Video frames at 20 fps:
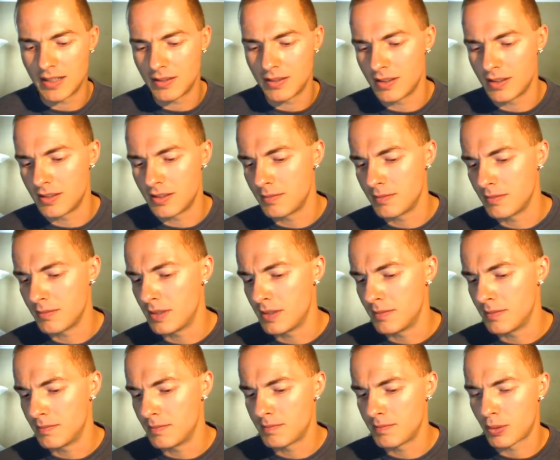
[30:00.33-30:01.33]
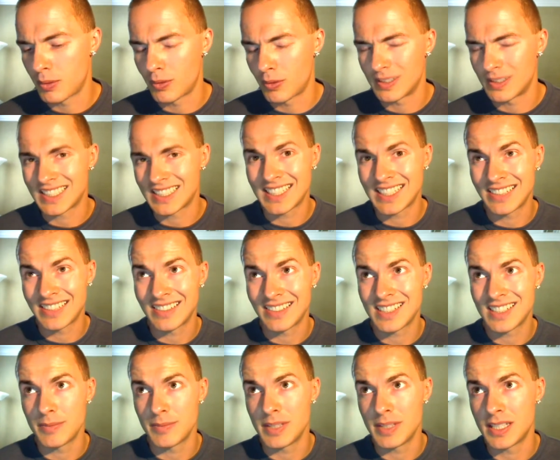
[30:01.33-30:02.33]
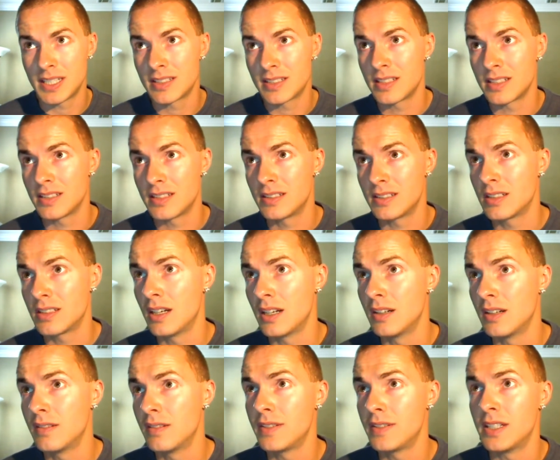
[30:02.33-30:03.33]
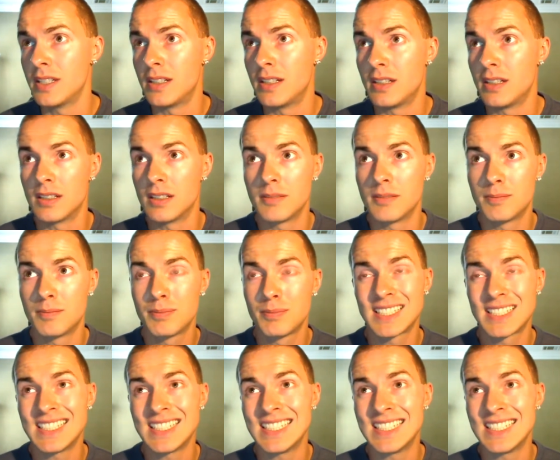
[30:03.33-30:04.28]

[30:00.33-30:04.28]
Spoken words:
The important clerics to be considered of are Blissey's,